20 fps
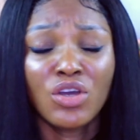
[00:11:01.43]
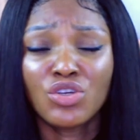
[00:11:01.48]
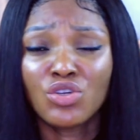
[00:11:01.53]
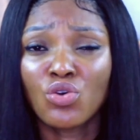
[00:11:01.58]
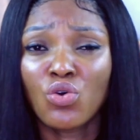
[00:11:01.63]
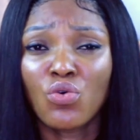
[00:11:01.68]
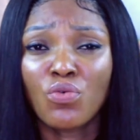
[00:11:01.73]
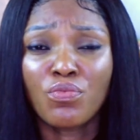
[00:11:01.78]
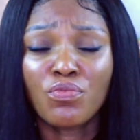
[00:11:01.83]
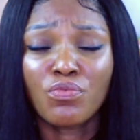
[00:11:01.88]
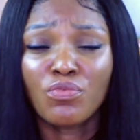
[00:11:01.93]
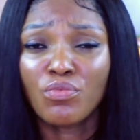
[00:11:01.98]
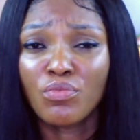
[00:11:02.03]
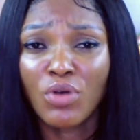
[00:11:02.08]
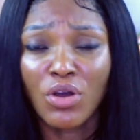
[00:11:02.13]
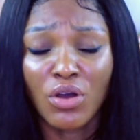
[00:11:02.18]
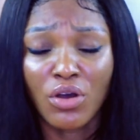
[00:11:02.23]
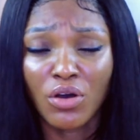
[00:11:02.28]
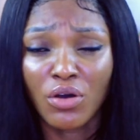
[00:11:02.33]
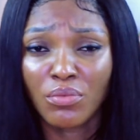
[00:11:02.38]
you know,
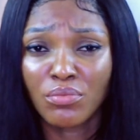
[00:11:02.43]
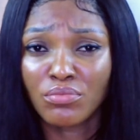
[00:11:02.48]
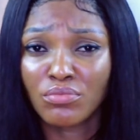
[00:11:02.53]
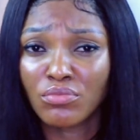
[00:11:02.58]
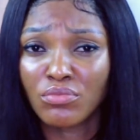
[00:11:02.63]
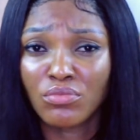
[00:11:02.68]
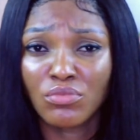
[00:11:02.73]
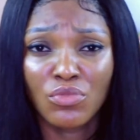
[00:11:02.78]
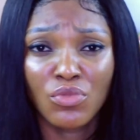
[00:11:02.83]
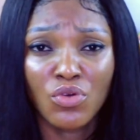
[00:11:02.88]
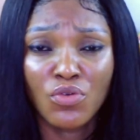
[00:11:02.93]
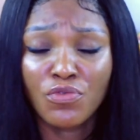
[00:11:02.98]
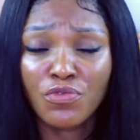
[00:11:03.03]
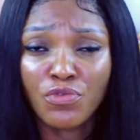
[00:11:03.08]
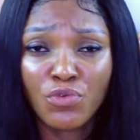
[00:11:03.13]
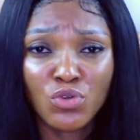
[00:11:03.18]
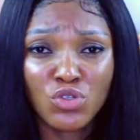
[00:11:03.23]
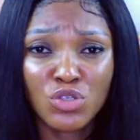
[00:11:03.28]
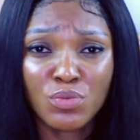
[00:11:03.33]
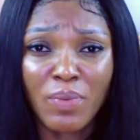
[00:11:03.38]

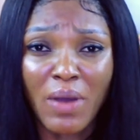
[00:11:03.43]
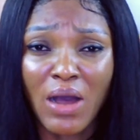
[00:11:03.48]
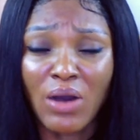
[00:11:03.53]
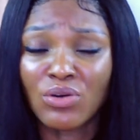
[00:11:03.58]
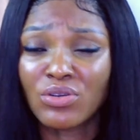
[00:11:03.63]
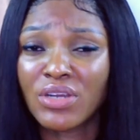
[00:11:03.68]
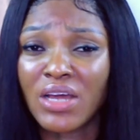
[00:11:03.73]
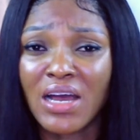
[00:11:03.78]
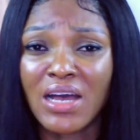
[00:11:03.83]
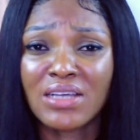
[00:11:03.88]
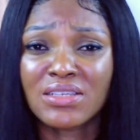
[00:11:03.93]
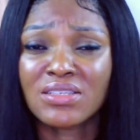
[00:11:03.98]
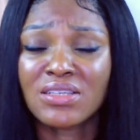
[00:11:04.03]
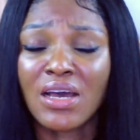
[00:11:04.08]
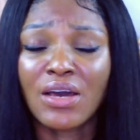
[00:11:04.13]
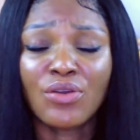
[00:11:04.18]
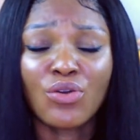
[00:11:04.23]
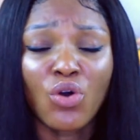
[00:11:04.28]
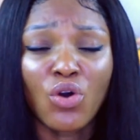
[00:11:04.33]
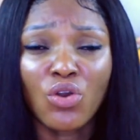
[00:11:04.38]
fruit powders
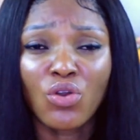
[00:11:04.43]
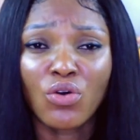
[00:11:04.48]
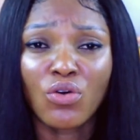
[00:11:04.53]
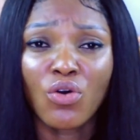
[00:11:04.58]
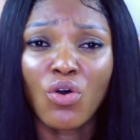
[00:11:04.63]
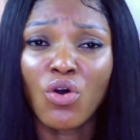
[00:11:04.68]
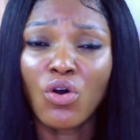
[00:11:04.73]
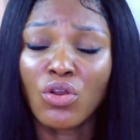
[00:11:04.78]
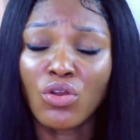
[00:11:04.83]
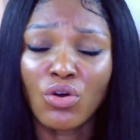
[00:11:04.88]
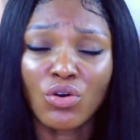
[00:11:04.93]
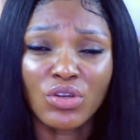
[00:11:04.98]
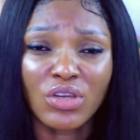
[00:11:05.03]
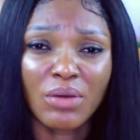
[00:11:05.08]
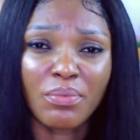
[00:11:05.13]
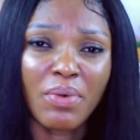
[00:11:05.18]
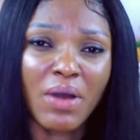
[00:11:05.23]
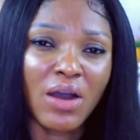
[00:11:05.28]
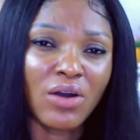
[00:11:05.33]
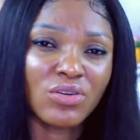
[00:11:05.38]
and all
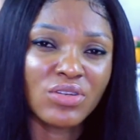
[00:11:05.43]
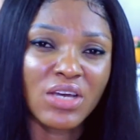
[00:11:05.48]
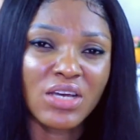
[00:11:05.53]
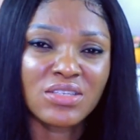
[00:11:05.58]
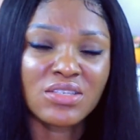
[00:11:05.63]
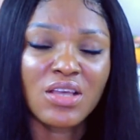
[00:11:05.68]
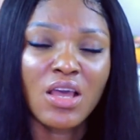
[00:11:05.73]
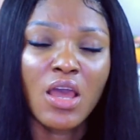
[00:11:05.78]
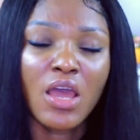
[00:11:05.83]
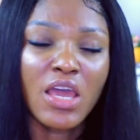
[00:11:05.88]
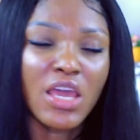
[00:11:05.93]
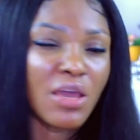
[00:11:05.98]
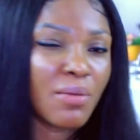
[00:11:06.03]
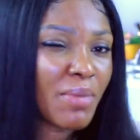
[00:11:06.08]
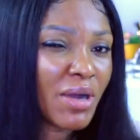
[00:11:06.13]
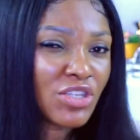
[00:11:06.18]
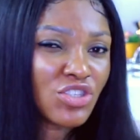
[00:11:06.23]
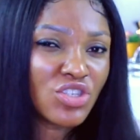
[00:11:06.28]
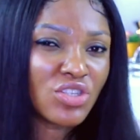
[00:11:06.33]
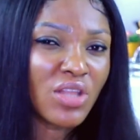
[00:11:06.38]
other powders.
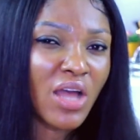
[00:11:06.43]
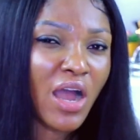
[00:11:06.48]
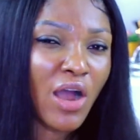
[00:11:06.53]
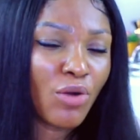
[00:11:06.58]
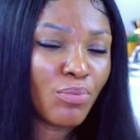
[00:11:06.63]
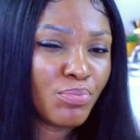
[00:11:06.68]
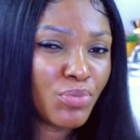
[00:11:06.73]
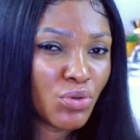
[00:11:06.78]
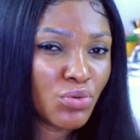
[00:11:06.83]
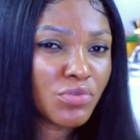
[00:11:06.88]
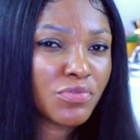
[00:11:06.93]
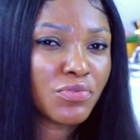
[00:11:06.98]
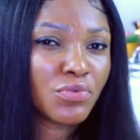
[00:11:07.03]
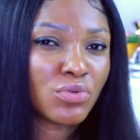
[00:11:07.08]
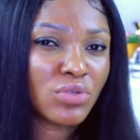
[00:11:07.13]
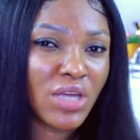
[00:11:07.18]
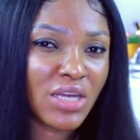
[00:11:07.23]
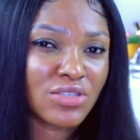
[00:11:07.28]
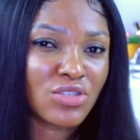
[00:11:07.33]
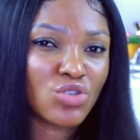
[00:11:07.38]
Imagine how
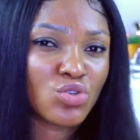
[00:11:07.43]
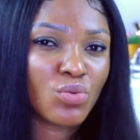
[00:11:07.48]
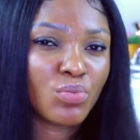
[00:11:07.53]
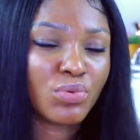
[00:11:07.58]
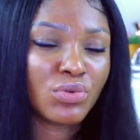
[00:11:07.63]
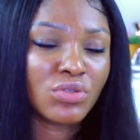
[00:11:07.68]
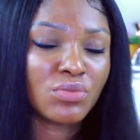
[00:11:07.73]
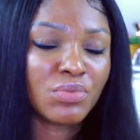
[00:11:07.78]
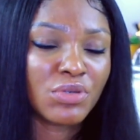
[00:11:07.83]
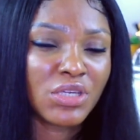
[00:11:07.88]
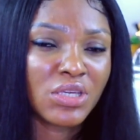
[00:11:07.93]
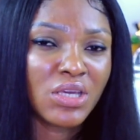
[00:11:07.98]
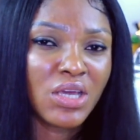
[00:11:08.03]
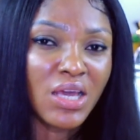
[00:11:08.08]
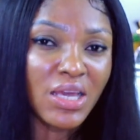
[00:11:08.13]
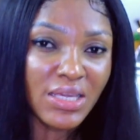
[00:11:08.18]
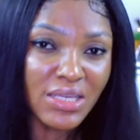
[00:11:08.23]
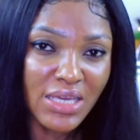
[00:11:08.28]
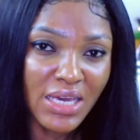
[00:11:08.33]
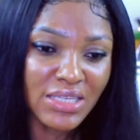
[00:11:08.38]
beautiful that soap would be.
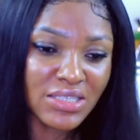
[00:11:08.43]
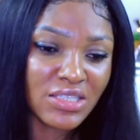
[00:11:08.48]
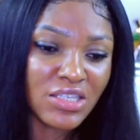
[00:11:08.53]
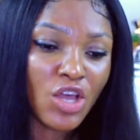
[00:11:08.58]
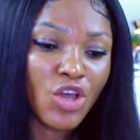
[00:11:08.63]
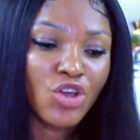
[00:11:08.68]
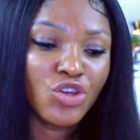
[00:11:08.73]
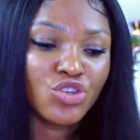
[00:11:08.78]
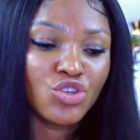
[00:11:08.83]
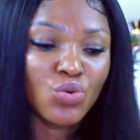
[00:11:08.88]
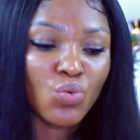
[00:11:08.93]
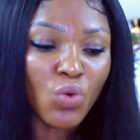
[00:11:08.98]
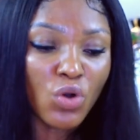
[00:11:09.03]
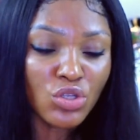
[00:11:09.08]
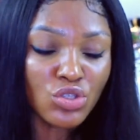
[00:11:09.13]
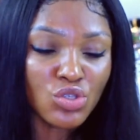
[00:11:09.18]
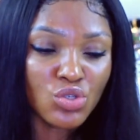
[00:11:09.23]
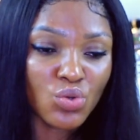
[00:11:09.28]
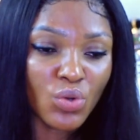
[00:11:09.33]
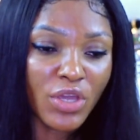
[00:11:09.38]
Yes, you
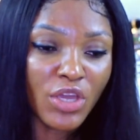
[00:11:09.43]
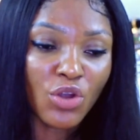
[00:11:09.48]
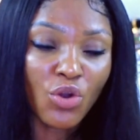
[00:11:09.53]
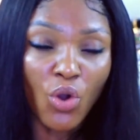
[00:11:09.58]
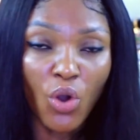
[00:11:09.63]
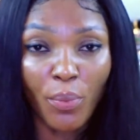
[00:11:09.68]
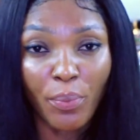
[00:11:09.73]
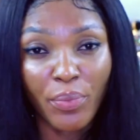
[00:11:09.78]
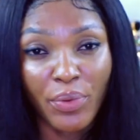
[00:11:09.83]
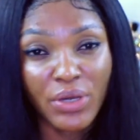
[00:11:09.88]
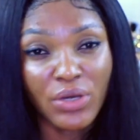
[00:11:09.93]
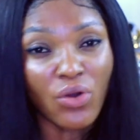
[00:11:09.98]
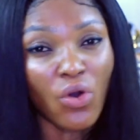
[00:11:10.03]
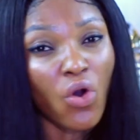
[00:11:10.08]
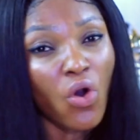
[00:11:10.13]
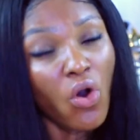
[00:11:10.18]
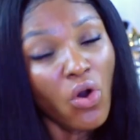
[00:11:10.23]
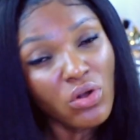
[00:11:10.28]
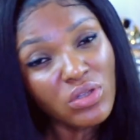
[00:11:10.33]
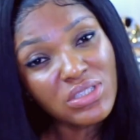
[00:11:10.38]
want to
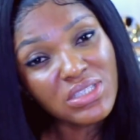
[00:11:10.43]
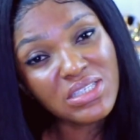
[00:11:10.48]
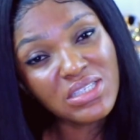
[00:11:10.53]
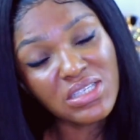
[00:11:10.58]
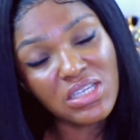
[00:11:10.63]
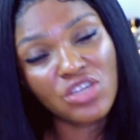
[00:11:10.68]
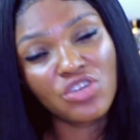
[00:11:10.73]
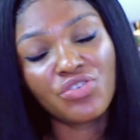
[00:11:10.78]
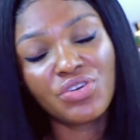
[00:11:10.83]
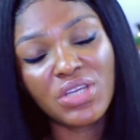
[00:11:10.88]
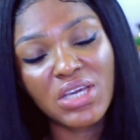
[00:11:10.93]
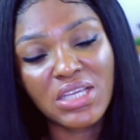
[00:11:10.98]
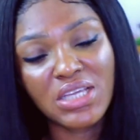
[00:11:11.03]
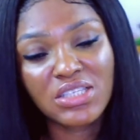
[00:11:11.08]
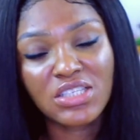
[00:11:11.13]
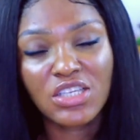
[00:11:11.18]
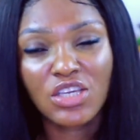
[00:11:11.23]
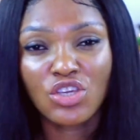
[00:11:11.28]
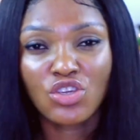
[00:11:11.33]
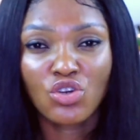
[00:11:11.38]
incorporate all these
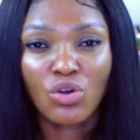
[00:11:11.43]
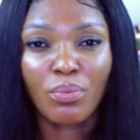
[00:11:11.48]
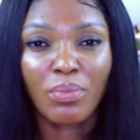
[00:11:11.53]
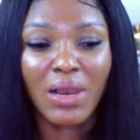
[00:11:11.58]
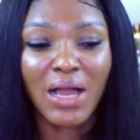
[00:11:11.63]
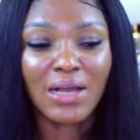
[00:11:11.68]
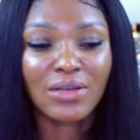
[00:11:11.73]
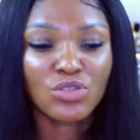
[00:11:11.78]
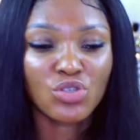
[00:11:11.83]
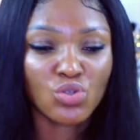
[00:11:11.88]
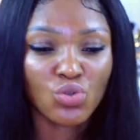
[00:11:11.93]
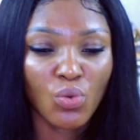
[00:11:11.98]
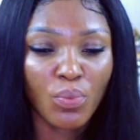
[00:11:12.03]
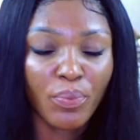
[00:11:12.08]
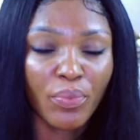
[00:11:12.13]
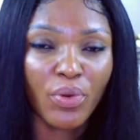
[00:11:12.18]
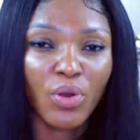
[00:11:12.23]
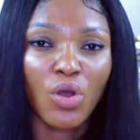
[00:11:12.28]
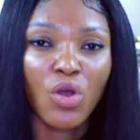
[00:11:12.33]
ingredients in your black soap